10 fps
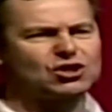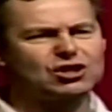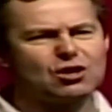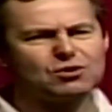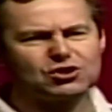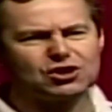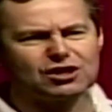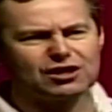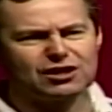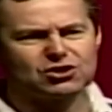and go to
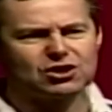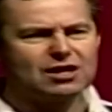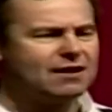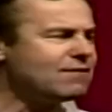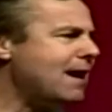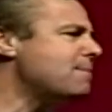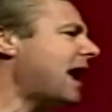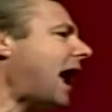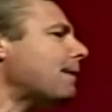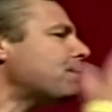church. They'd be
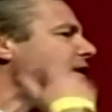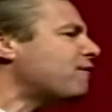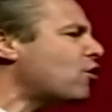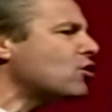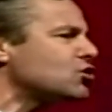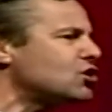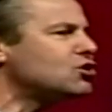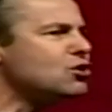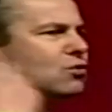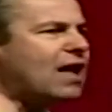happy for us to
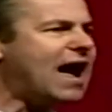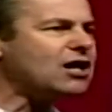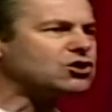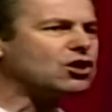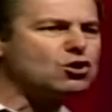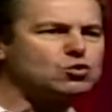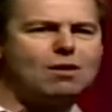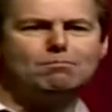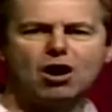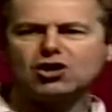do that, to go to
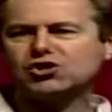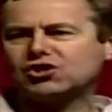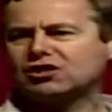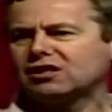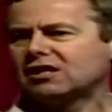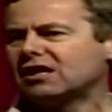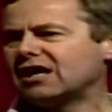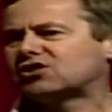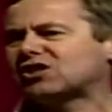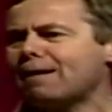a mosque,
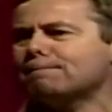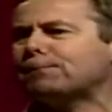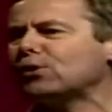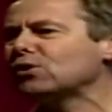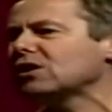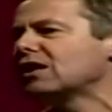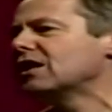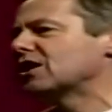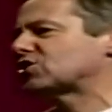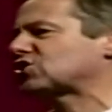a temple,
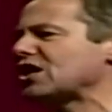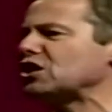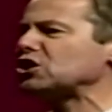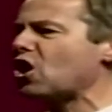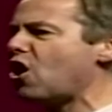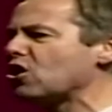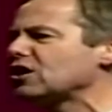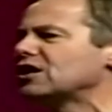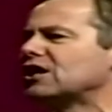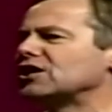a synagogue,
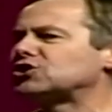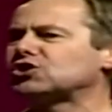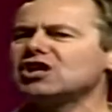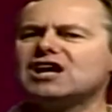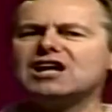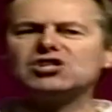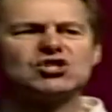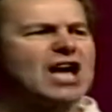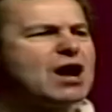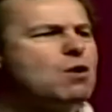a church. They